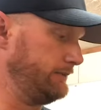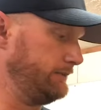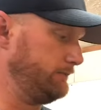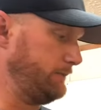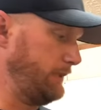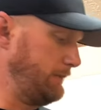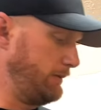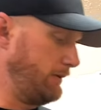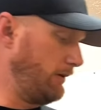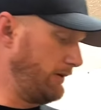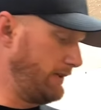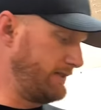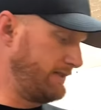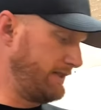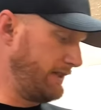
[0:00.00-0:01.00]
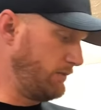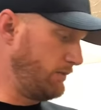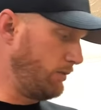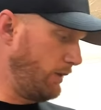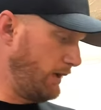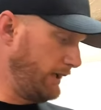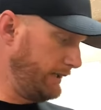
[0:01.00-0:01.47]
People always say, well,
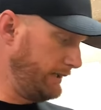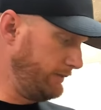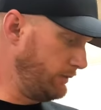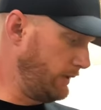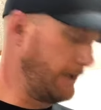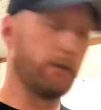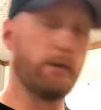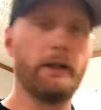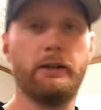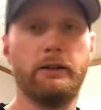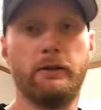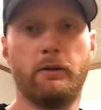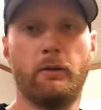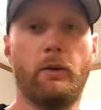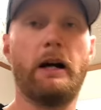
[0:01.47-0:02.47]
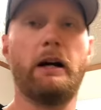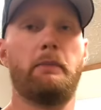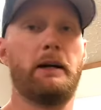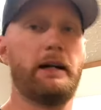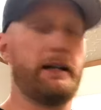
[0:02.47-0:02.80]
why am I the